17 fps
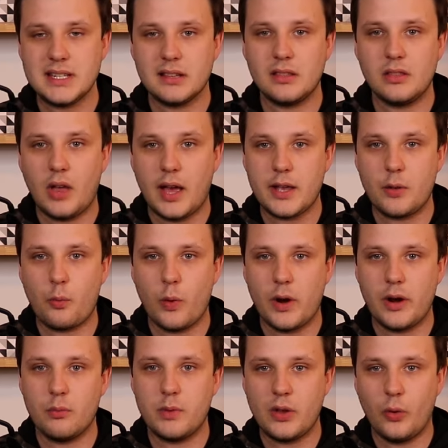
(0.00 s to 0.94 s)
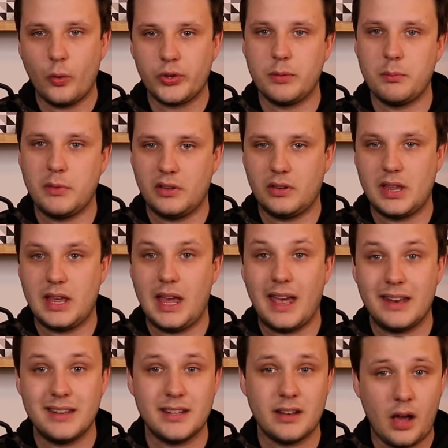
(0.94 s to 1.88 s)
did like where we ultimately
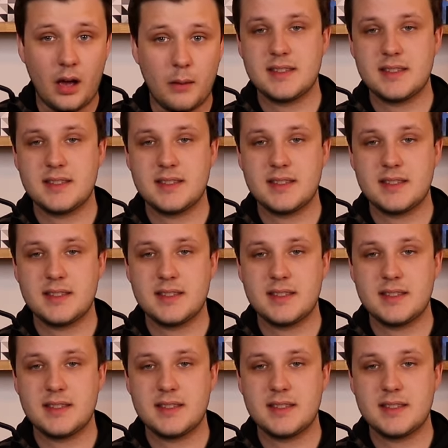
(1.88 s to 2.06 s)
ended up.